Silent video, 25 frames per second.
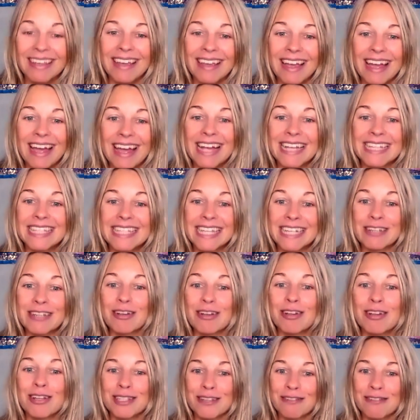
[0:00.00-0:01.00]
I send you
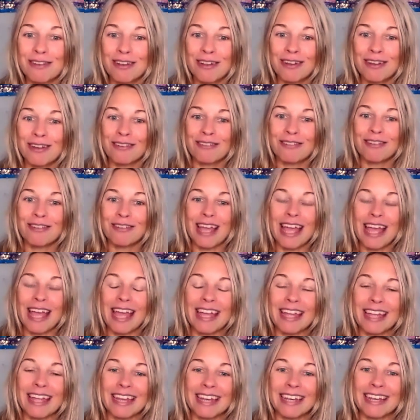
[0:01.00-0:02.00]
lots of love
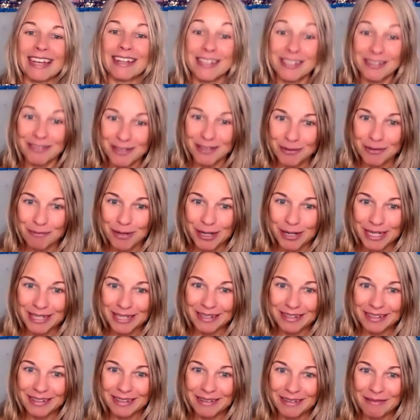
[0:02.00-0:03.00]
and lots of support.
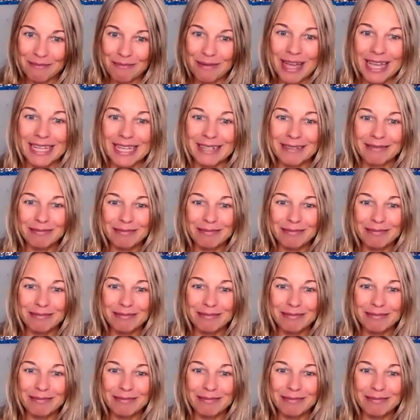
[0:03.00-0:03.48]
Bye.